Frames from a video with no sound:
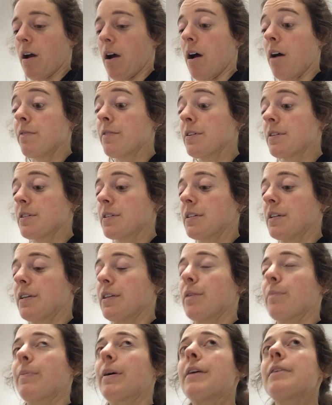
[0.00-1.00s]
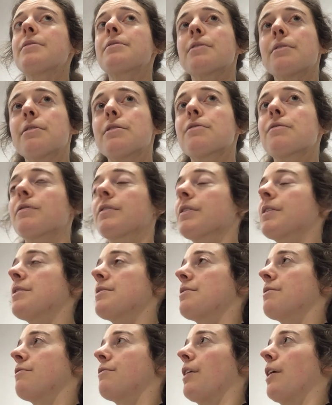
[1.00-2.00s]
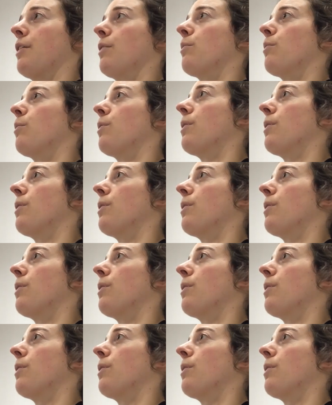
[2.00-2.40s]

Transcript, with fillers: Obviously, the pacers for this event